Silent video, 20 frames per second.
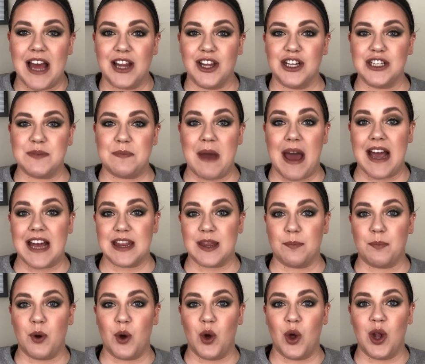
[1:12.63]
I looked back at the
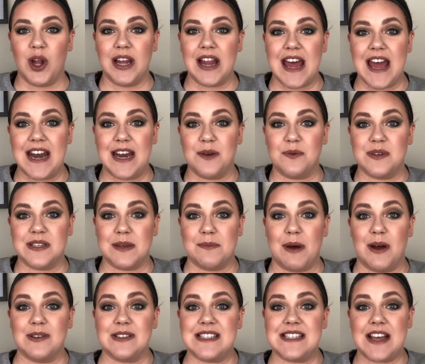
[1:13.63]
poll and it was
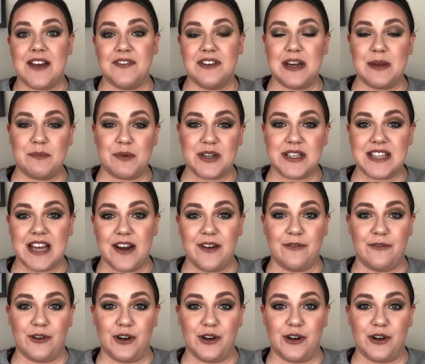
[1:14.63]
about 70%